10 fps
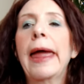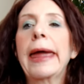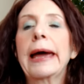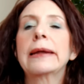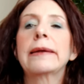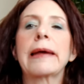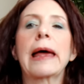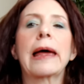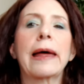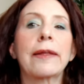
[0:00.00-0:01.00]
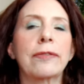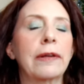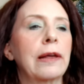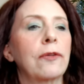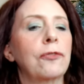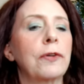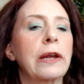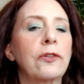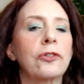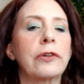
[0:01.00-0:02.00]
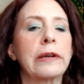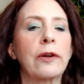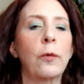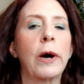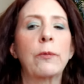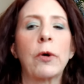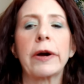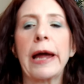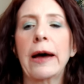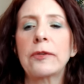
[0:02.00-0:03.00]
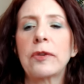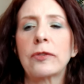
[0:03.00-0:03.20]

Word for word: and uh, the footage didn't quite work out.